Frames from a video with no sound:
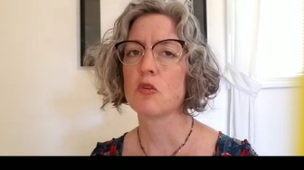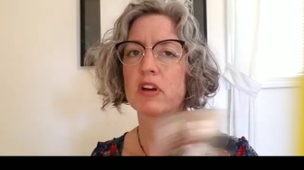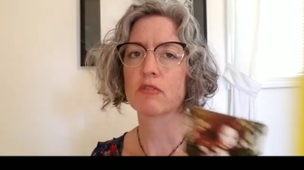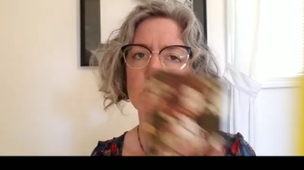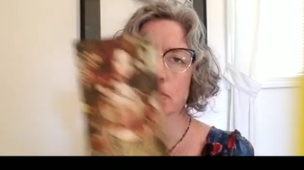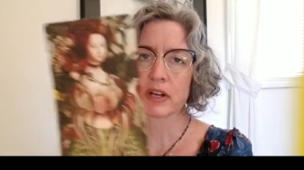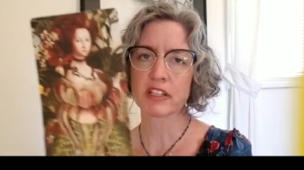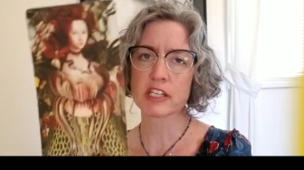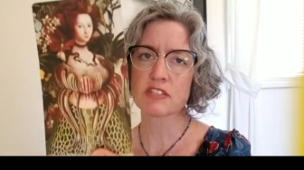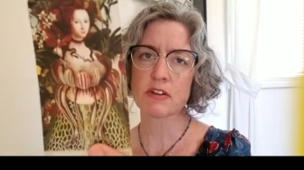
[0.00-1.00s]
We have one of my
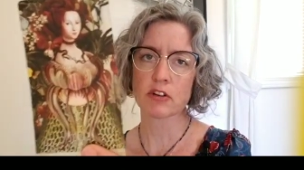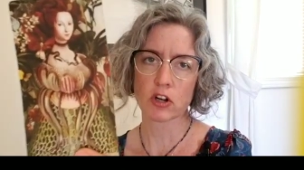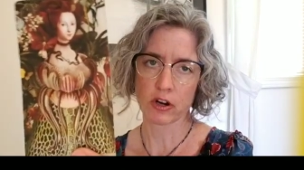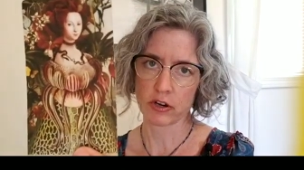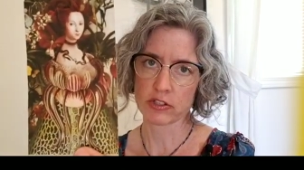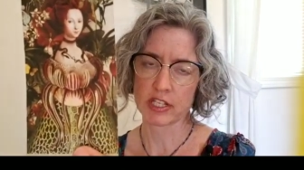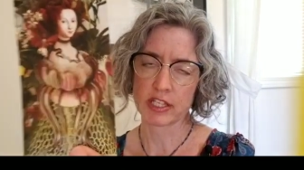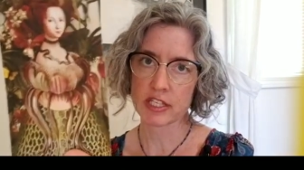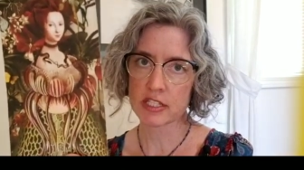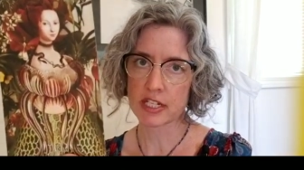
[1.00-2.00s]
least favorite cards in
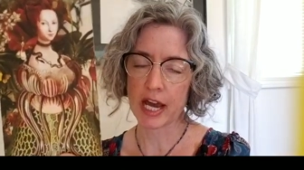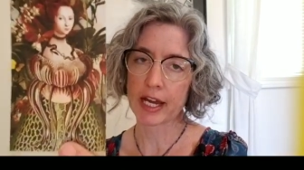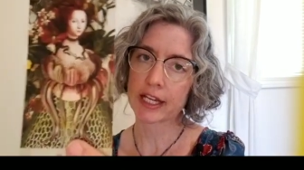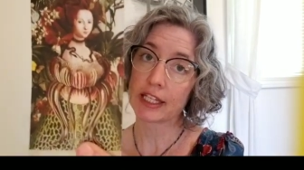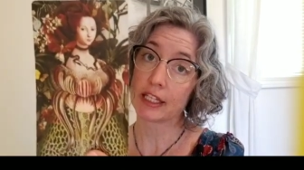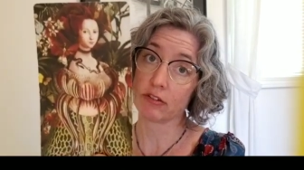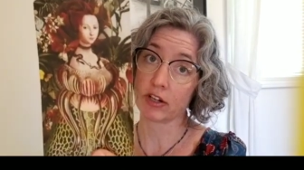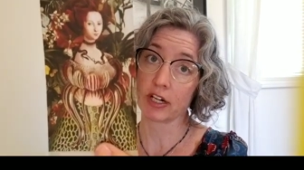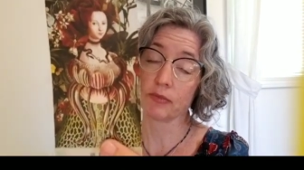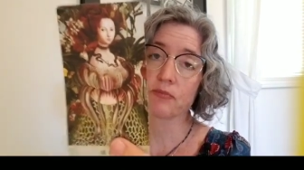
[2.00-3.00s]
this deck, Eva.